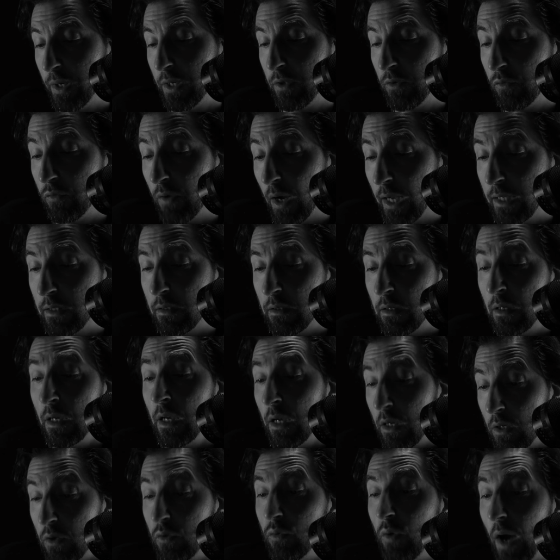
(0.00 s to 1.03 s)
when you write.
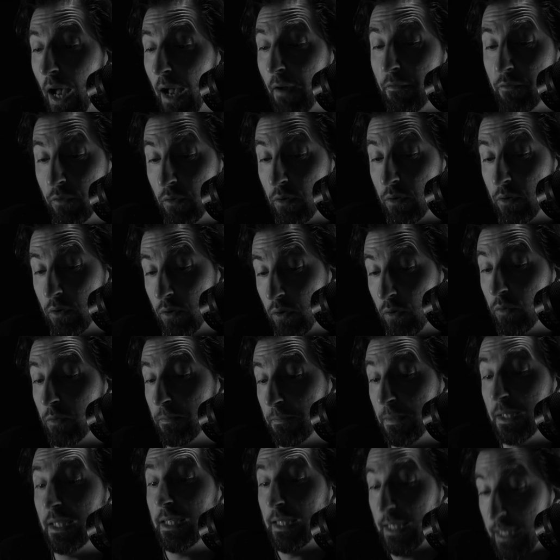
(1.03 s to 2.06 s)
You have not
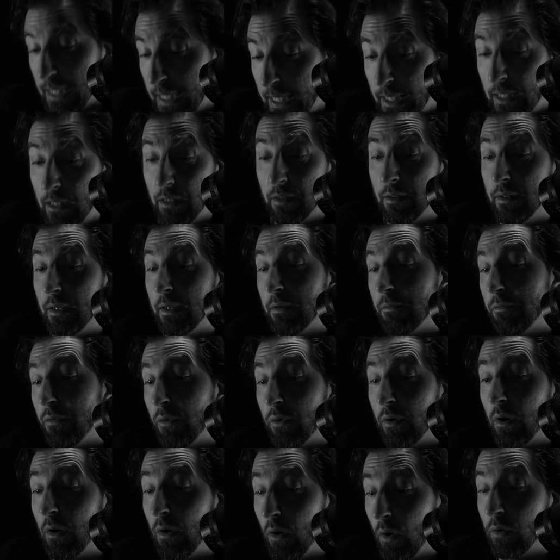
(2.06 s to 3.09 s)
told me anything
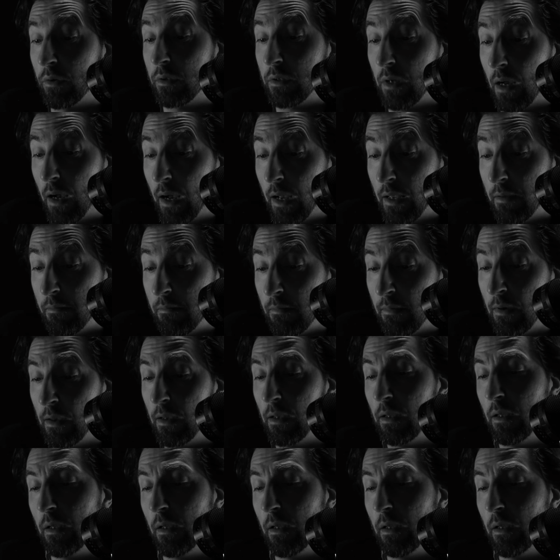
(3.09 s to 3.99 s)
for a long time.